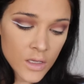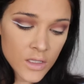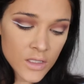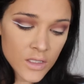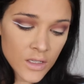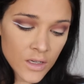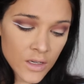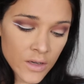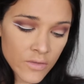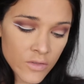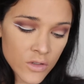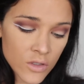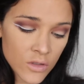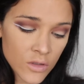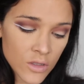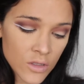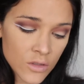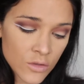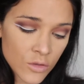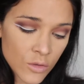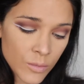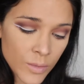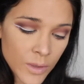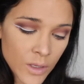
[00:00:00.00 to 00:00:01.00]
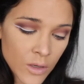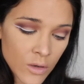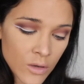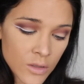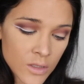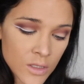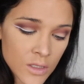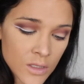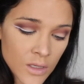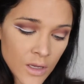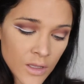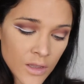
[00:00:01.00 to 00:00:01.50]
So I never do this
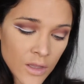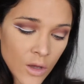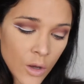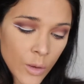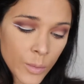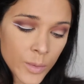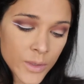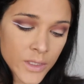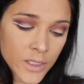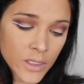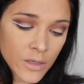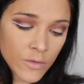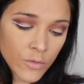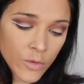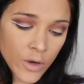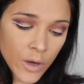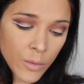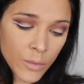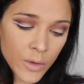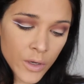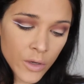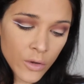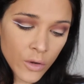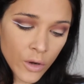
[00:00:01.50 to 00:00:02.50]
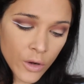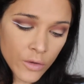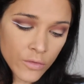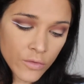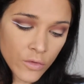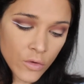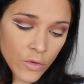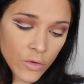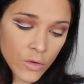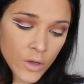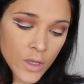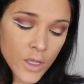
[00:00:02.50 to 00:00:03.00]
because it's like the opposite of what I want to go
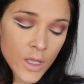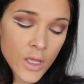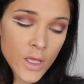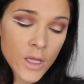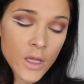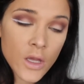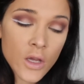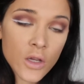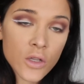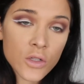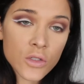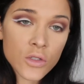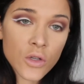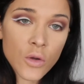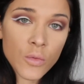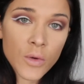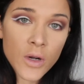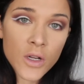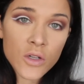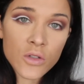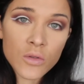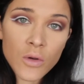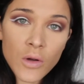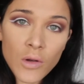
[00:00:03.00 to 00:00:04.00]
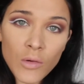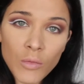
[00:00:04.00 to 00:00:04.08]
for. So when I do